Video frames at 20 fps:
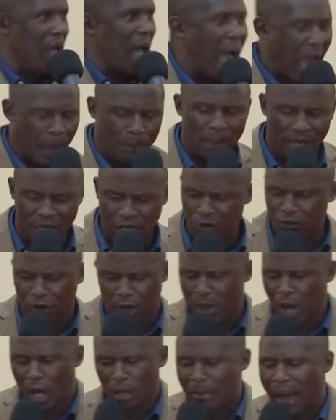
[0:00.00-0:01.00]
I believe
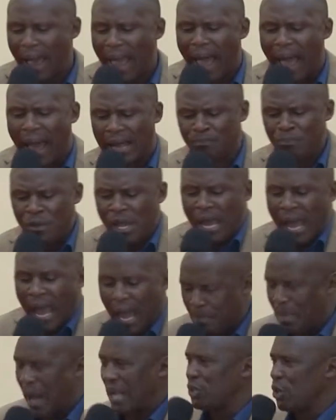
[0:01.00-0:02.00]
with all my heart,
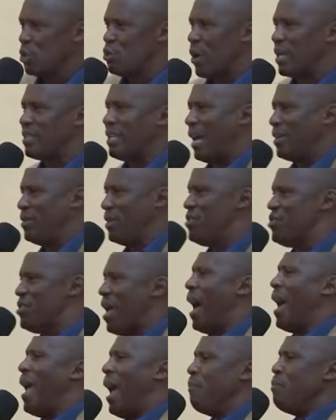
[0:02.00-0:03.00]
and that is what I
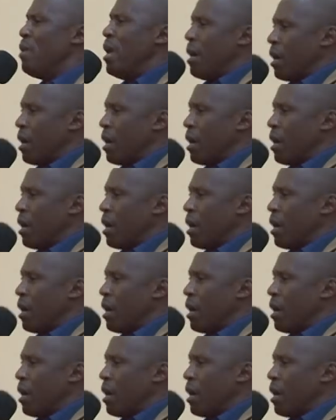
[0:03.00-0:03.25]
desire.